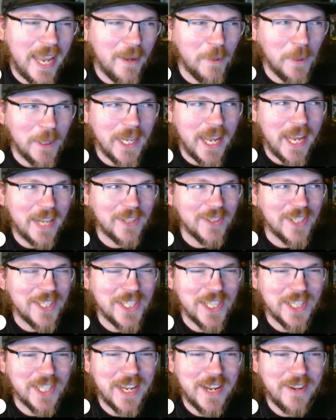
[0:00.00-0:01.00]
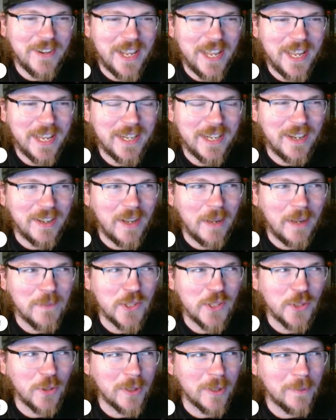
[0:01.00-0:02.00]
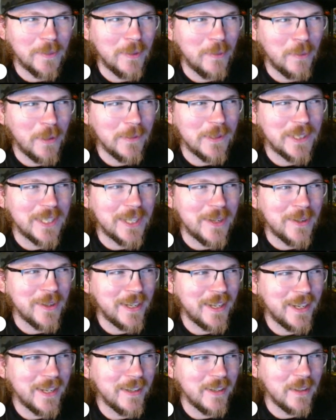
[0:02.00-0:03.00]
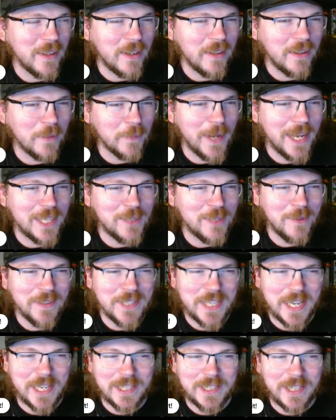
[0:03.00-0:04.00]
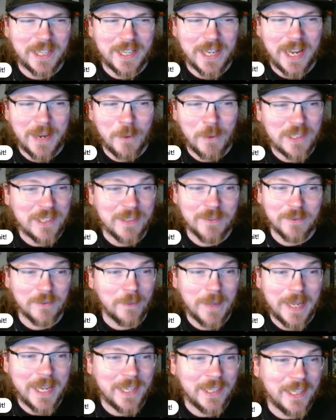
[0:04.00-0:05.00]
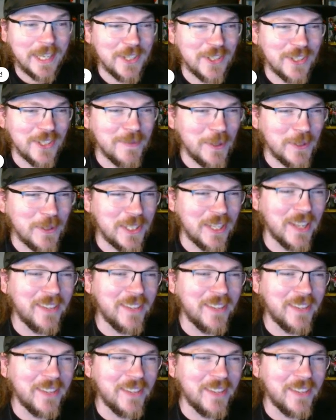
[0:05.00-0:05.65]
I wanted to actually sit down and absorb what was going on. The Bratz movies, I can tell you, I wasn't paying attention most